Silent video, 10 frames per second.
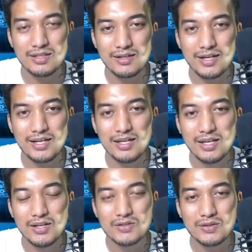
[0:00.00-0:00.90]
right?
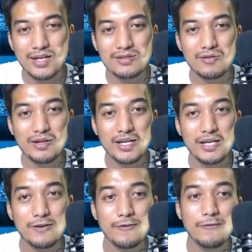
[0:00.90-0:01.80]
So that's
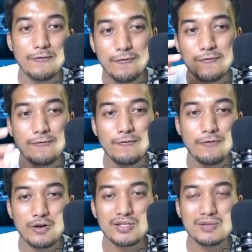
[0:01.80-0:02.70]
already
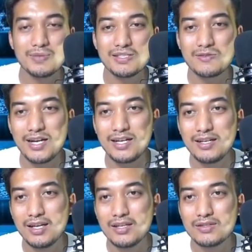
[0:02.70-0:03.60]
40 summons, right?
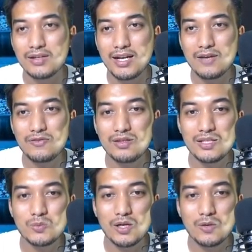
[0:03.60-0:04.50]
So and after
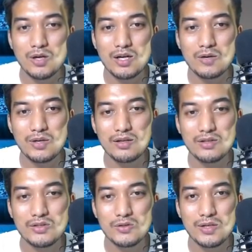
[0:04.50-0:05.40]
this what are we
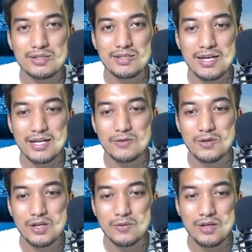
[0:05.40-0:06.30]
gonna do is that
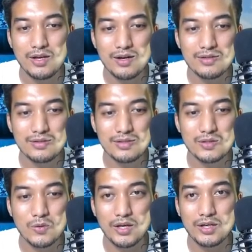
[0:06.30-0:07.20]
we are just
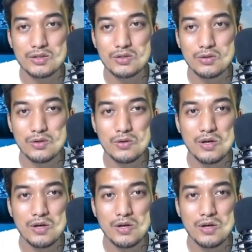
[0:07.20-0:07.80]
going to